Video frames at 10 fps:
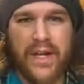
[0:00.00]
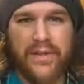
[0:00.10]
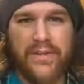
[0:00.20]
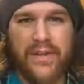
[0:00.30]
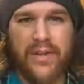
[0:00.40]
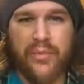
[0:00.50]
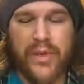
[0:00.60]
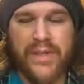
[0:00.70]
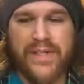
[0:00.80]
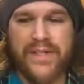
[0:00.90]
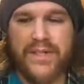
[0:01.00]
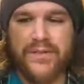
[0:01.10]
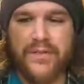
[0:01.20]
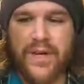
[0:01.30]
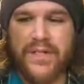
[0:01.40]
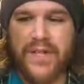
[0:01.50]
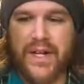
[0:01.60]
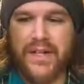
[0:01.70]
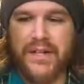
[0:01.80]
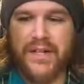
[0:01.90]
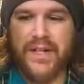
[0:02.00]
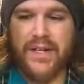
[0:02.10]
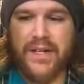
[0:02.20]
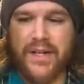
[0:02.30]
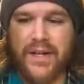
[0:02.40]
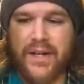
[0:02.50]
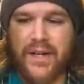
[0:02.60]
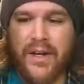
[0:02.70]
after they've been disenfranchised and